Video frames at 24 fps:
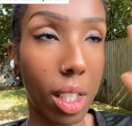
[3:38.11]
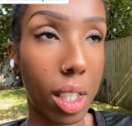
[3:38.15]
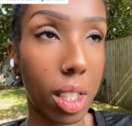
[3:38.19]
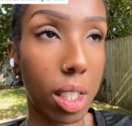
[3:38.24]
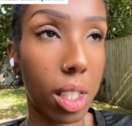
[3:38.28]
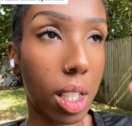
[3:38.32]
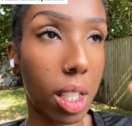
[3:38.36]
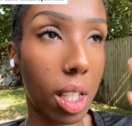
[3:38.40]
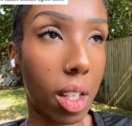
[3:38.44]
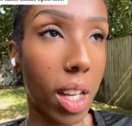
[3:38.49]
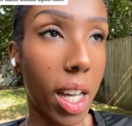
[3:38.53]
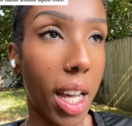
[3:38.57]

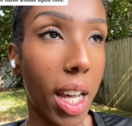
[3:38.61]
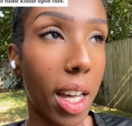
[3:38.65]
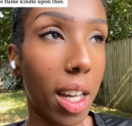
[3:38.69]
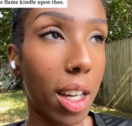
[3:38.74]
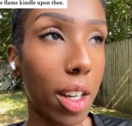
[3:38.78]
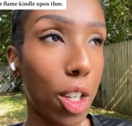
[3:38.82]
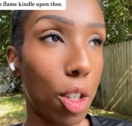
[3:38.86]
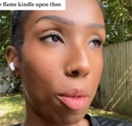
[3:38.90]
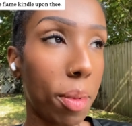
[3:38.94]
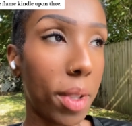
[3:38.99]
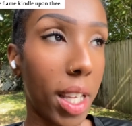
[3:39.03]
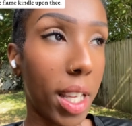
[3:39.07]
So I
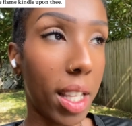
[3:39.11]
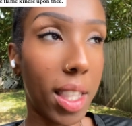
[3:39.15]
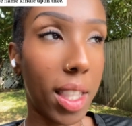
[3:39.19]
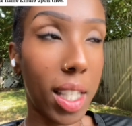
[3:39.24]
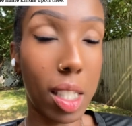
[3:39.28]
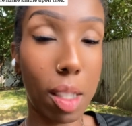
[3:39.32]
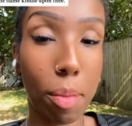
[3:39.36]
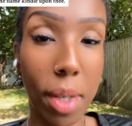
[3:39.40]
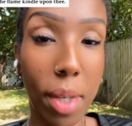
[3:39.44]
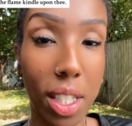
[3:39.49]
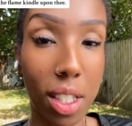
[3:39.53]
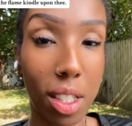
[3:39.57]
hope that
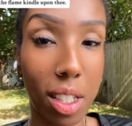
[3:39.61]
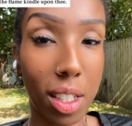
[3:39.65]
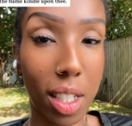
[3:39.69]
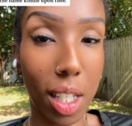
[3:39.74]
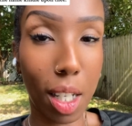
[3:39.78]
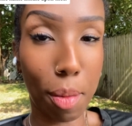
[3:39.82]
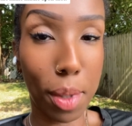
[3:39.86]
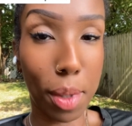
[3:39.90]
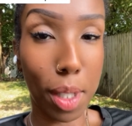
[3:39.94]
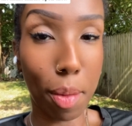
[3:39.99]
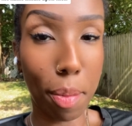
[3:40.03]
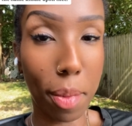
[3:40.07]
this message
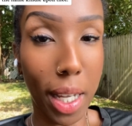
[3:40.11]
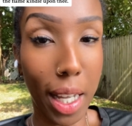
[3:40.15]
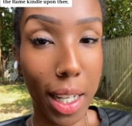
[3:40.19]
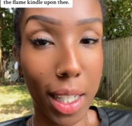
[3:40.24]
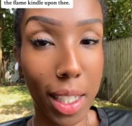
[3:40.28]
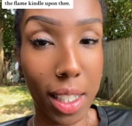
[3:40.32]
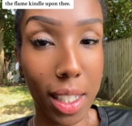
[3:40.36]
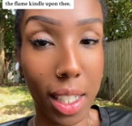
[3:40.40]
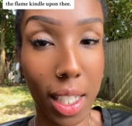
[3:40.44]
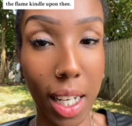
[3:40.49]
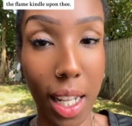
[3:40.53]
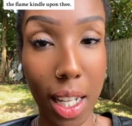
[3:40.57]
helps somebody
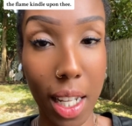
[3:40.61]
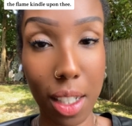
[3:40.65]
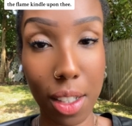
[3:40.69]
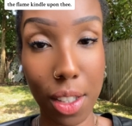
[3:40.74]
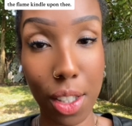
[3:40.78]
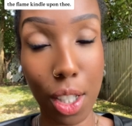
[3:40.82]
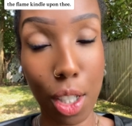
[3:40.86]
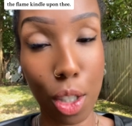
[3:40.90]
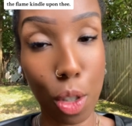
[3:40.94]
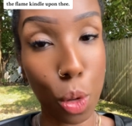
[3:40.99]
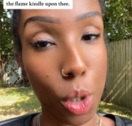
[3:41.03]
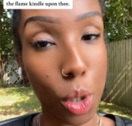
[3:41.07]
today.
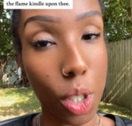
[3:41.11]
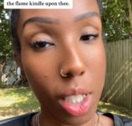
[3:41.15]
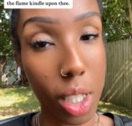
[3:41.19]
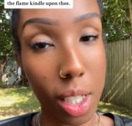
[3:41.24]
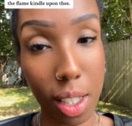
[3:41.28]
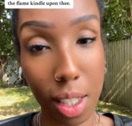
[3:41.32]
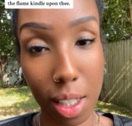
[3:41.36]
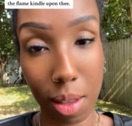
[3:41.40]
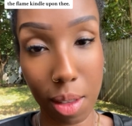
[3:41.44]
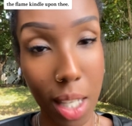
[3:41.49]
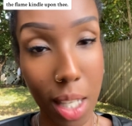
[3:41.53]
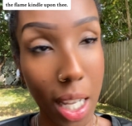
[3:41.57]
So
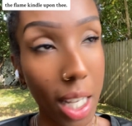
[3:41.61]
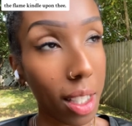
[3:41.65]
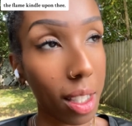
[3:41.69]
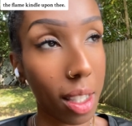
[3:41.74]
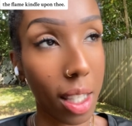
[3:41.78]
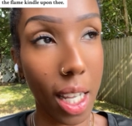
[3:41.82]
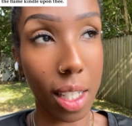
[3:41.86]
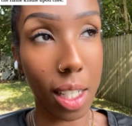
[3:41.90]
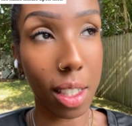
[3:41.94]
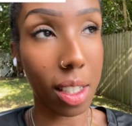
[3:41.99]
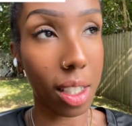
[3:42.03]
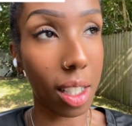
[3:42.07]
just that's
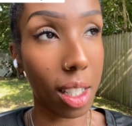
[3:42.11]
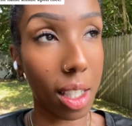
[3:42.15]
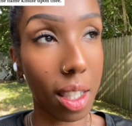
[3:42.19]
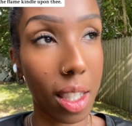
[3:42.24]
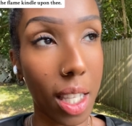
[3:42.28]
that's it.